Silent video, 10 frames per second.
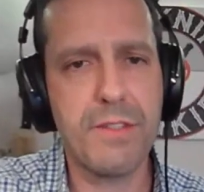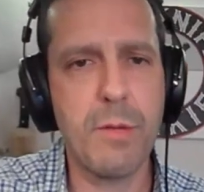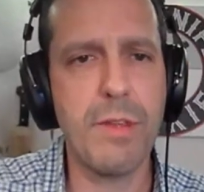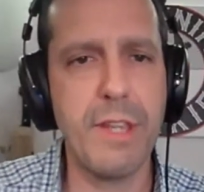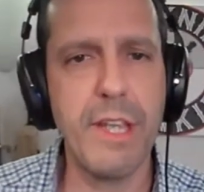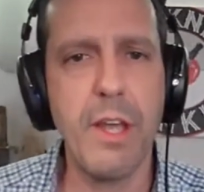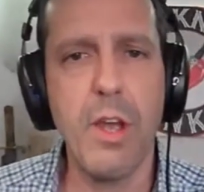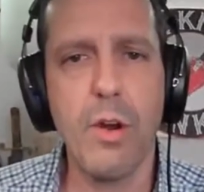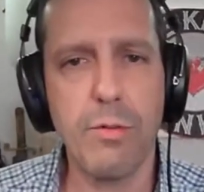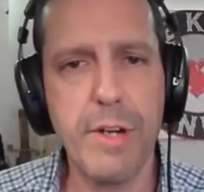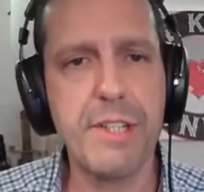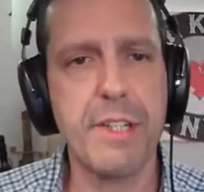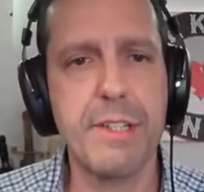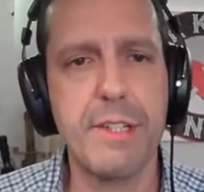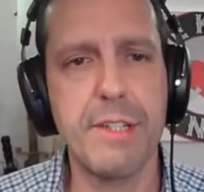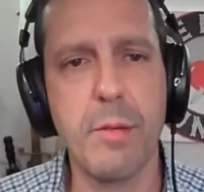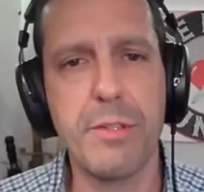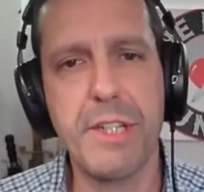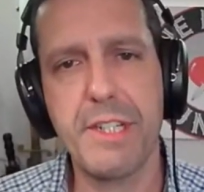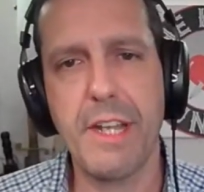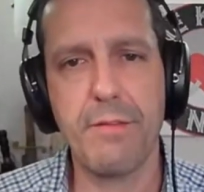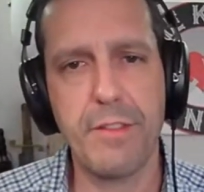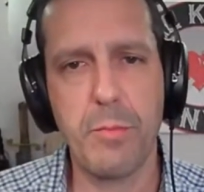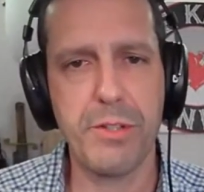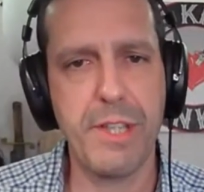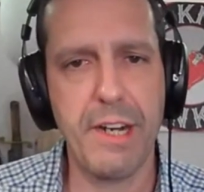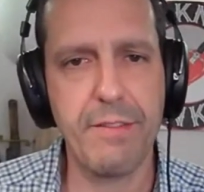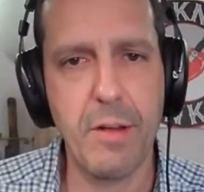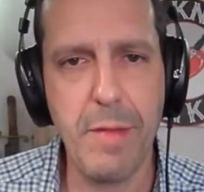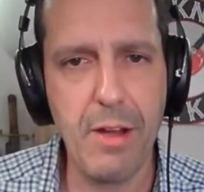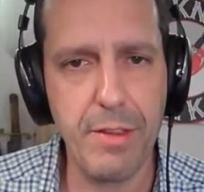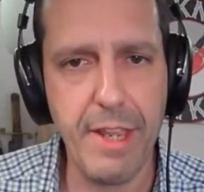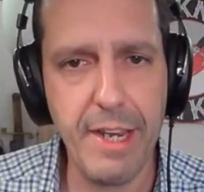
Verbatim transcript: of some of the recent double d flippers that have come out.